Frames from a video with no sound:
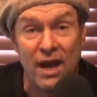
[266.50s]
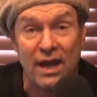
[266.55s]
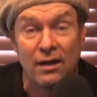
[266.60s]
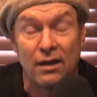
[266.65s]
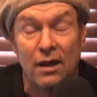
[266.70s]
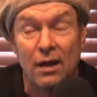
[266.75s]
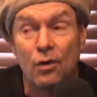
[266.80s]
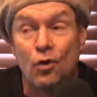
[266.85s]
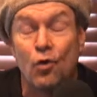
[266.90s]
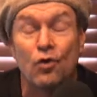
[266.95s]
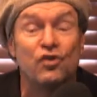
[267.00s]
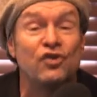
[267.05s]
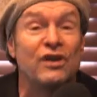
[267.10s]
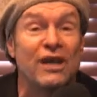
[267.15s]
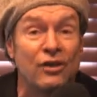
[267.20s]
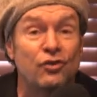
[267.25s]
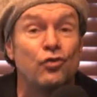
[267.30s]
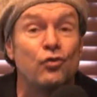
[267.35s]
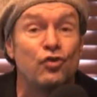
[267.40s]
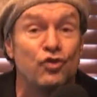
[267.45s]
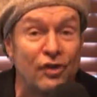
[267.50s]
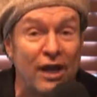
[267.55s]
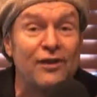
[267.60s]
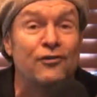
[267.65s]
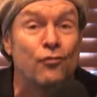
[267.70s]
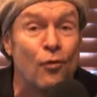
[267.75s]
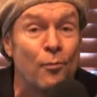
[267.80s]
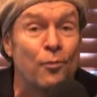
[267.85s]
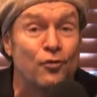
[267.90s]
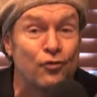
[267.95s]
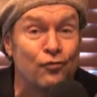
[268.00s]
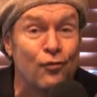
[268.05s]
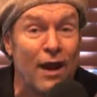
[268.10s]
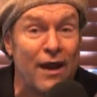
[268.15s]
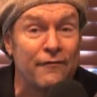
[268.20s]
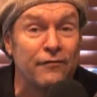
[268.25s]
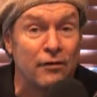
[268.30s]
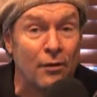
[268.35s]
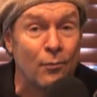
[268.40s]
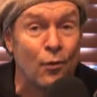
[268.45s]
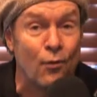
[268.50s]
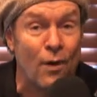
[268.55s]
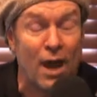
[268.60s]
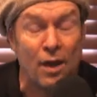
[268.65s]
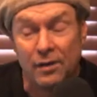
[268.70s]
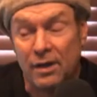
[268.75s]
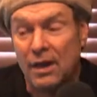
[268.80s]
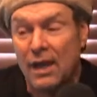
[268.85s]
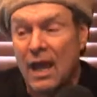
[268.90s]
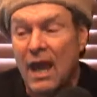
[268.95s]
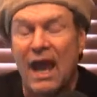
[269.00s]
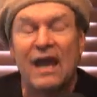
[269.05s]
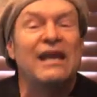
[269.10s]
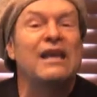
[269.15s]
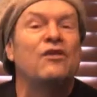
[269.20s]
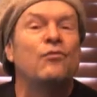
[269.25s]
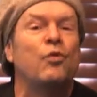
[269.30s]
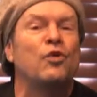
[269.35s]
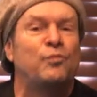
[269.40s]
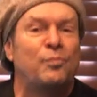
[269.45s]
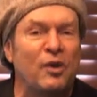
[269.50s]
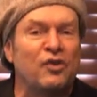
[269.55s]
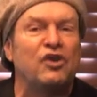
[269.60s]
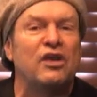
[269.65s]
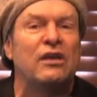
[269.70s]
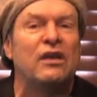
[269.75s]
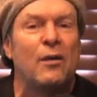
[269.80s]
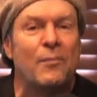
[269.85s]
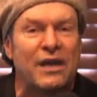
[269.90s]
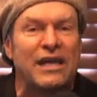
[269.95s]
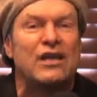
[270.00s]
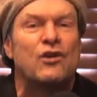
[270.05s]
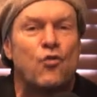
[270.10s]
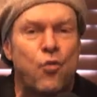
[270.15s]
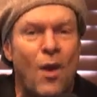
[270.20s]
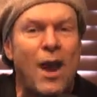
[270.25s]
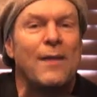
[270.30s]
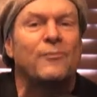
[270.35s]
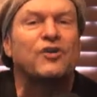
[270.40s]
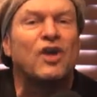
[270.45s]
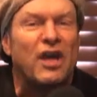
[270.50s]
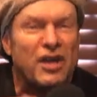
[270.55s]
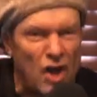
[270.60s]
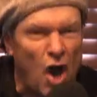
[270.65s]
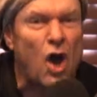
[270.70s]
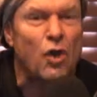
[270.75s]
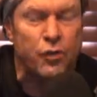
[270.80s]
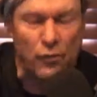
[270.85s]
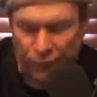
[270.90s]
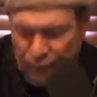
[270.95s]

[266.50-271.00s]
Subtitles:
Of course, he had two state troopers driving him around, and he was busy committing crimes in other